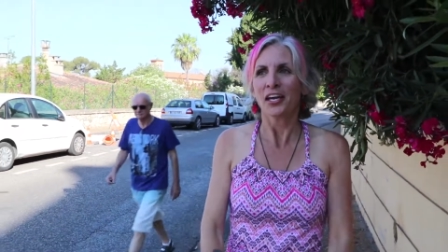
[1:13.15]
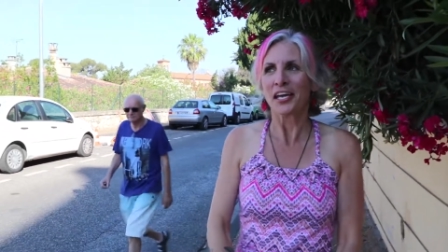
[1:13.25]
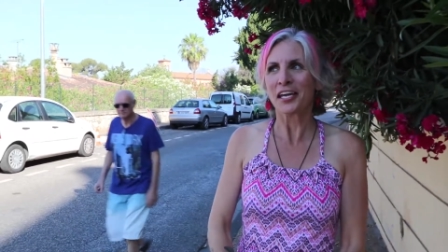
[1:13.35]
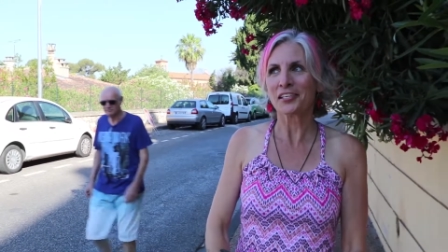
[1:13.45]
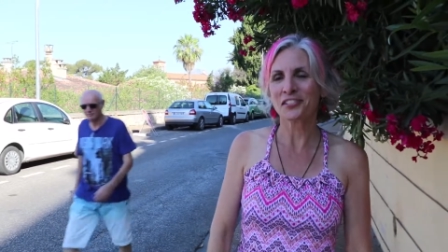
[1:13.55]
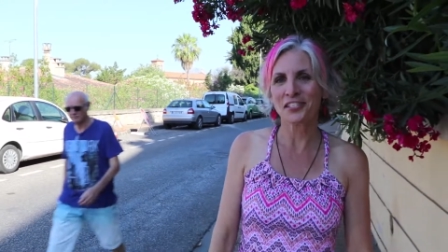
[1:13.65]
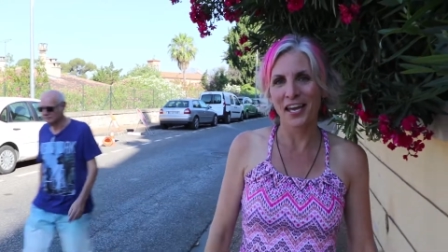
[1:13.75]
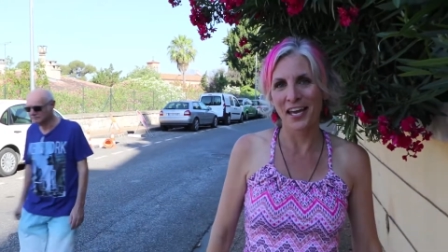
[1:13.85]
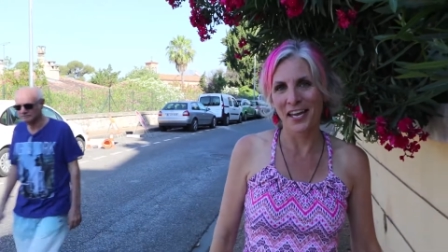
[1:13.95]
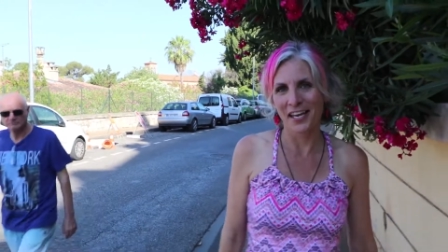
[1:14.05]
Each
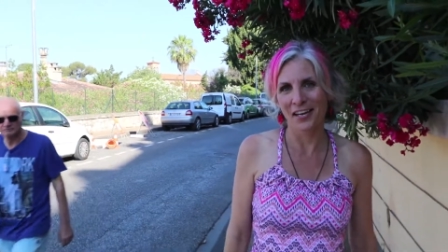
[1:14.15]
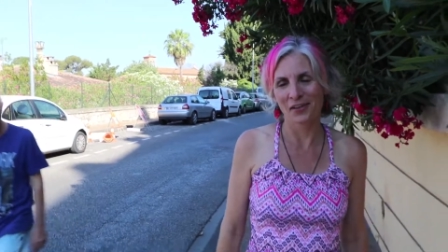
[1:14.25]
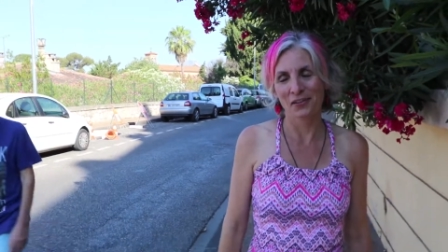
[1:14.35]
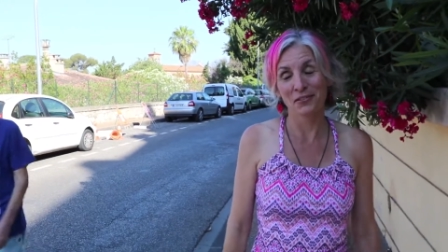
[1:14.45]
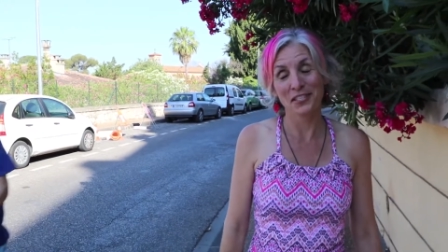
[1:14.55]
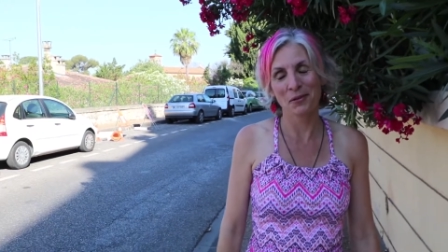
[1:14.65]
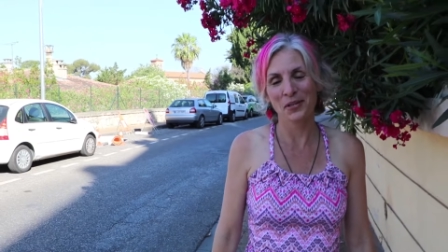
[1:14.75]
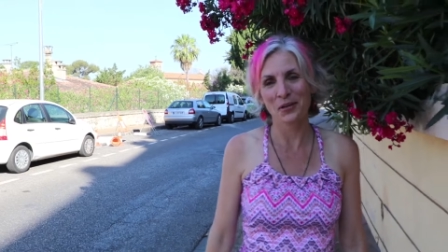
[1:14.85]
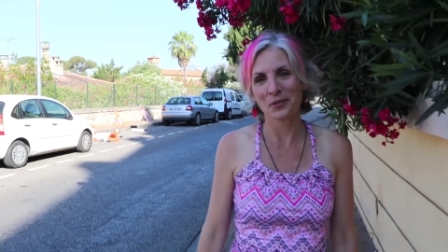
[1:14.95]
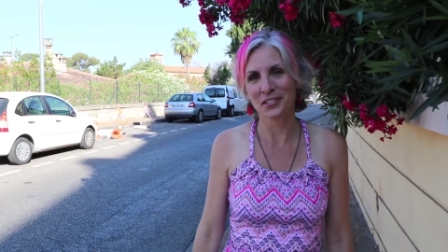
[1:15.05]
day here, every time
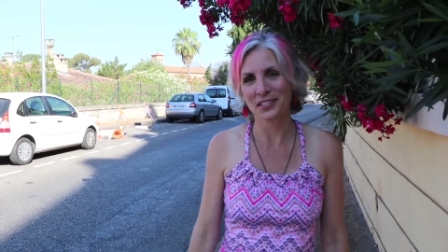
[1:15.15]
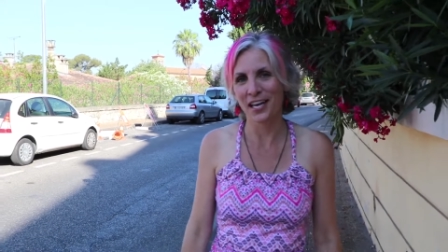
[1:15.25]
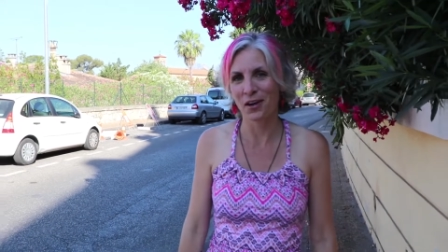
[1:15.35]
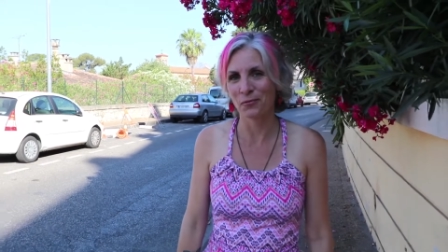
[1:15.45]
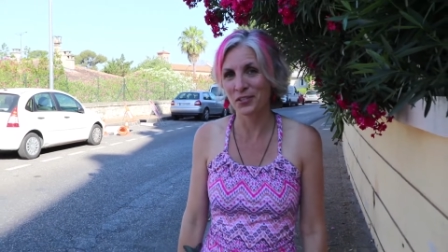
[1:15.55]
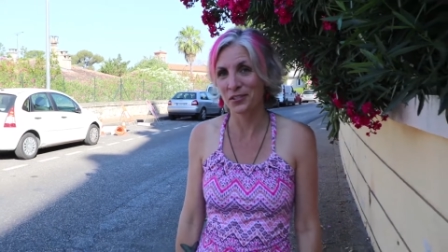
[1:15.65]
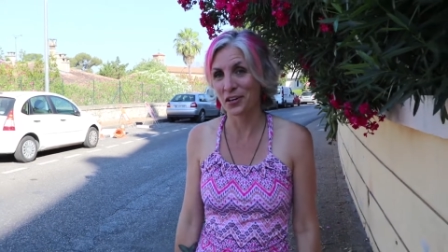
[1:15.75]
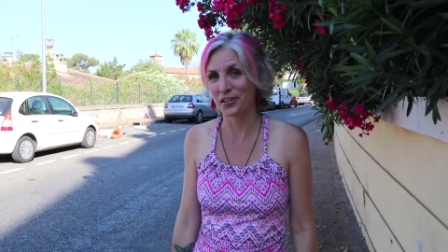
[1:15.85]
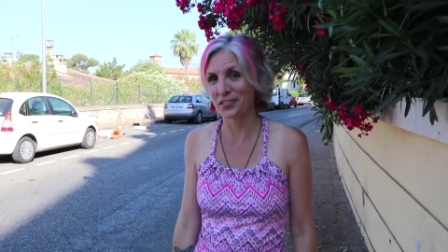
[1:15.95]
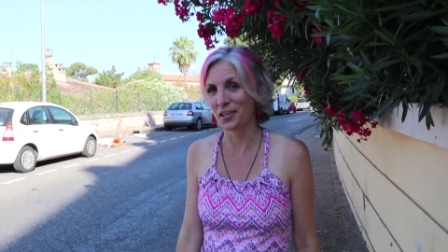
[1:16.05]
we go into town, we
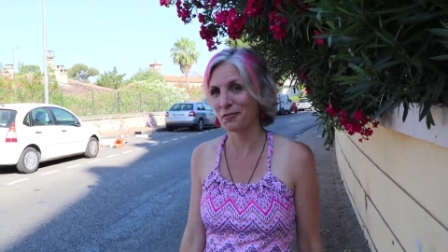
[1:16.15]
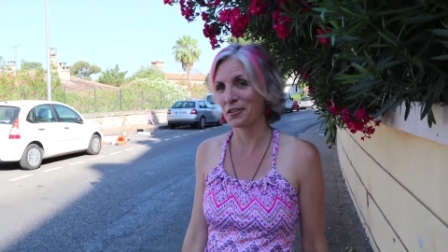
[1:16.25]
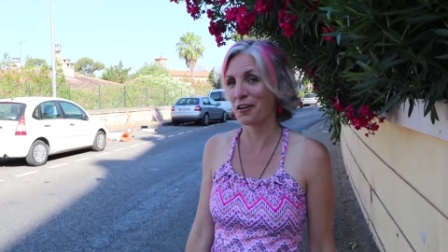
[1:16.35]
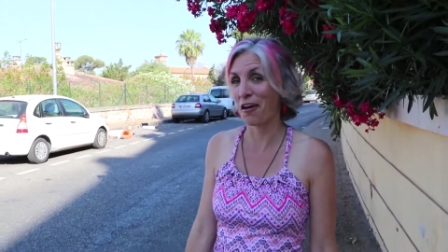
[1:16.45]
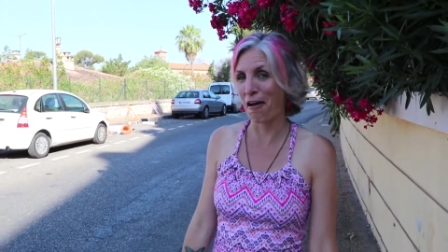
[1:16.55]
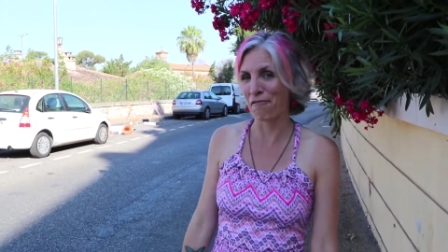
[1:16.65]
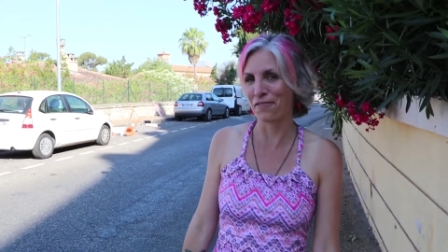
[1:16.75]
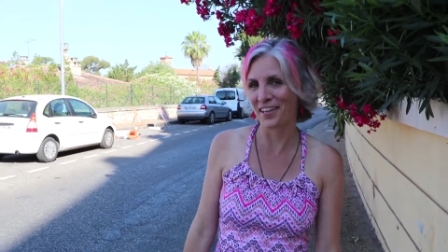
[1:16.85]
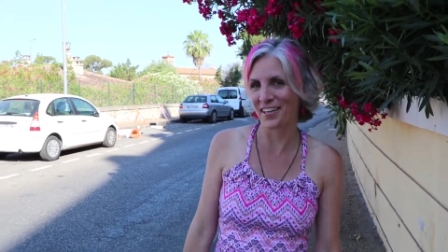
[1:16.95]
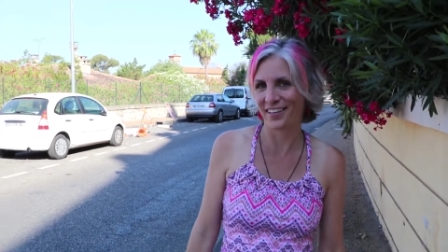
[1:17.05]
start our day with
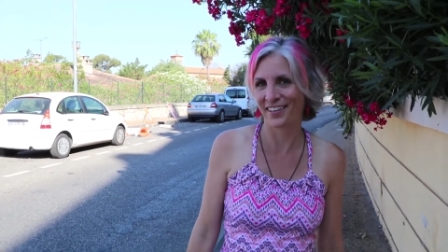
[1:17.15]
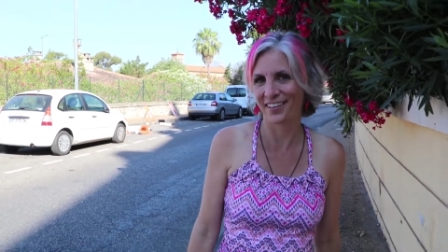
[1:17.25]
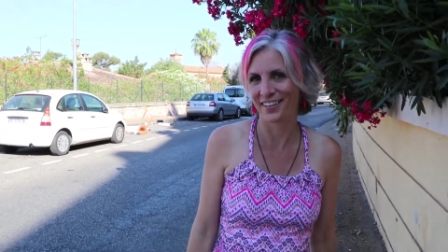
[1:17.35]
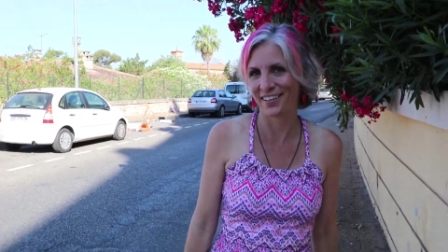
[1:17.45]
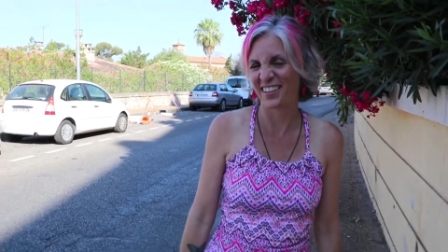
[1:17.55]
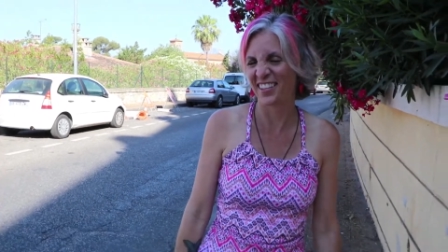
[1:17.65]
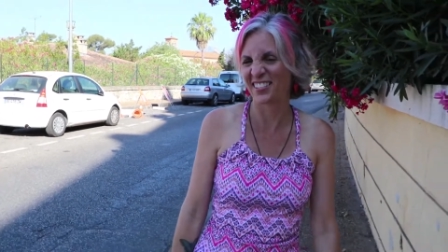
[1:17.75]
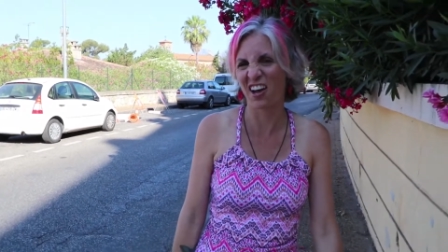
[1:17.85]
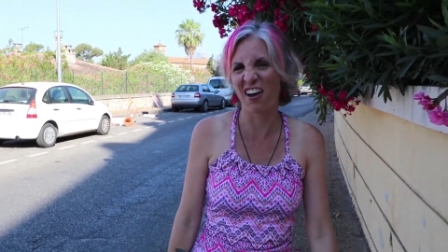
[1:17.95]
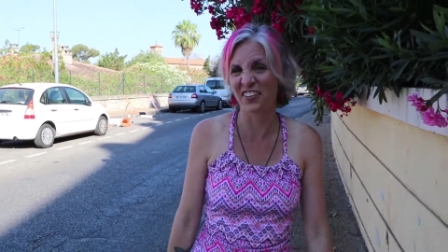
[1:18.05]
coffee. This
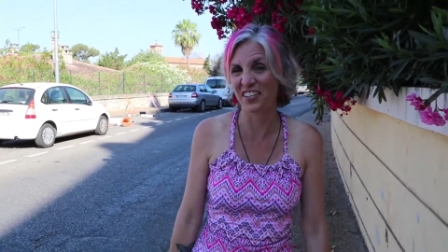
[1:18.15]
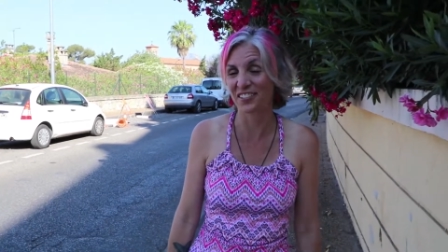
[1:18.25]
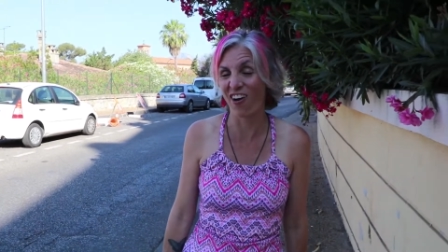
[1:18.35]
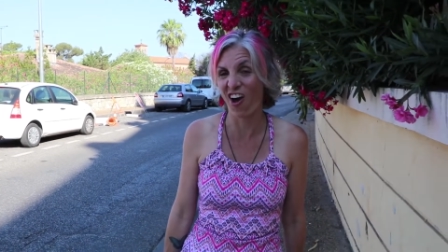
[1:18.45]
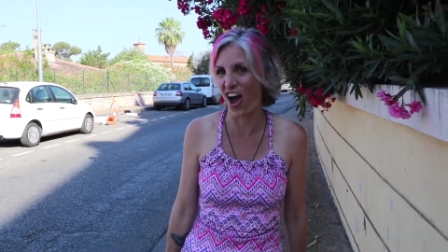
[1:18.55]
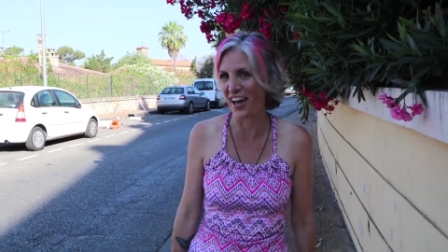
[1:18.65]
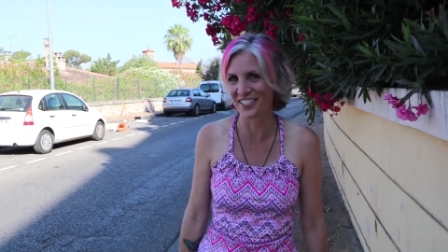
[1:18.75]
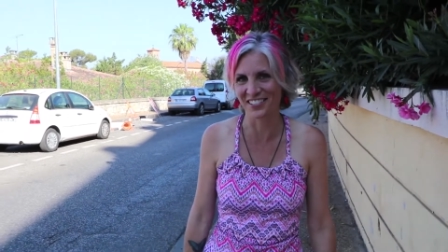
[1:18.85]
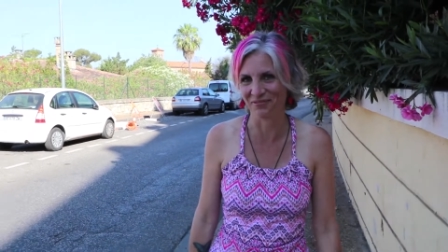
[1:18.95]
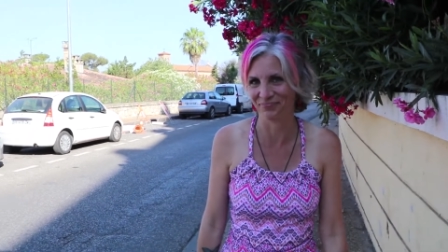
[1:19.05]
coffee is
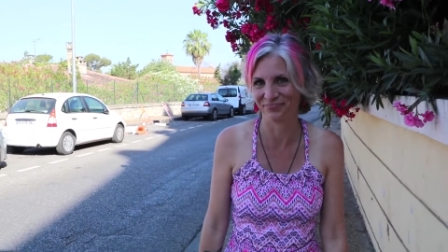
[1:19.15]
awesome.